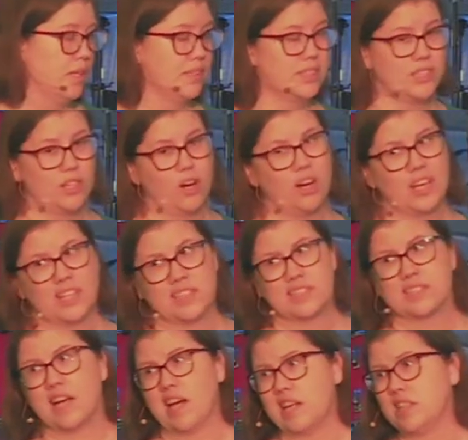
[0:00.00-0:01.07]
And sorry,
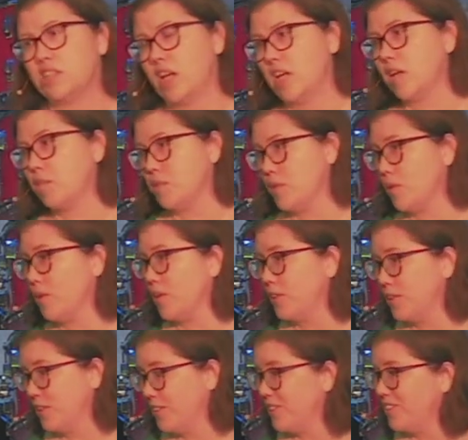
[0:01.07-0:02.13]
it's kind of Jacob's story
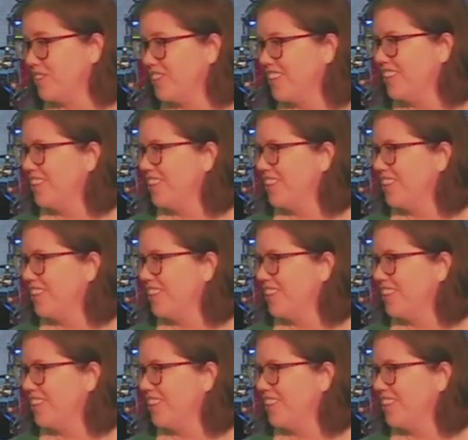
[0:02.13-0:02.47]
too.